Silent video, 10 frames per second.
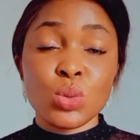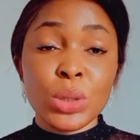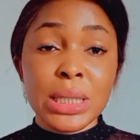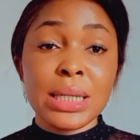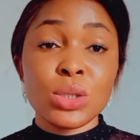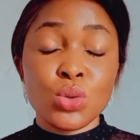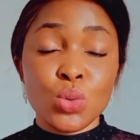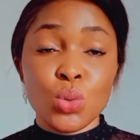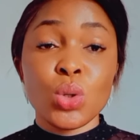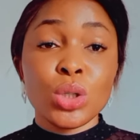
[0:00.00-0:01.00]
we need
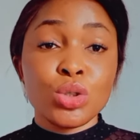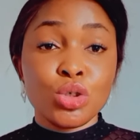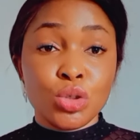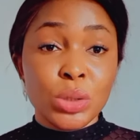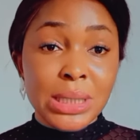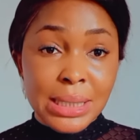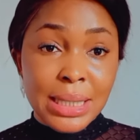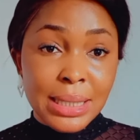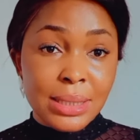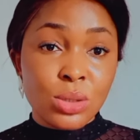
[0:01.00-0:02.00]
to treat
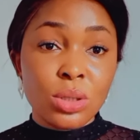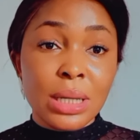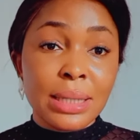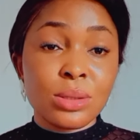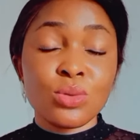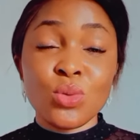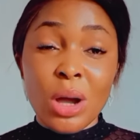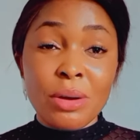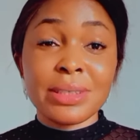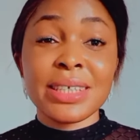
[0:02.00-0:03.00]
this so that
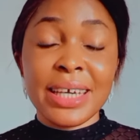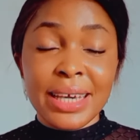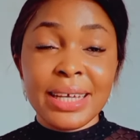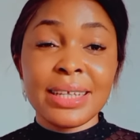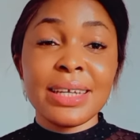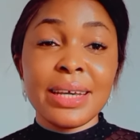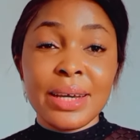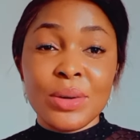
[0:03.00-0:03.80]
our skin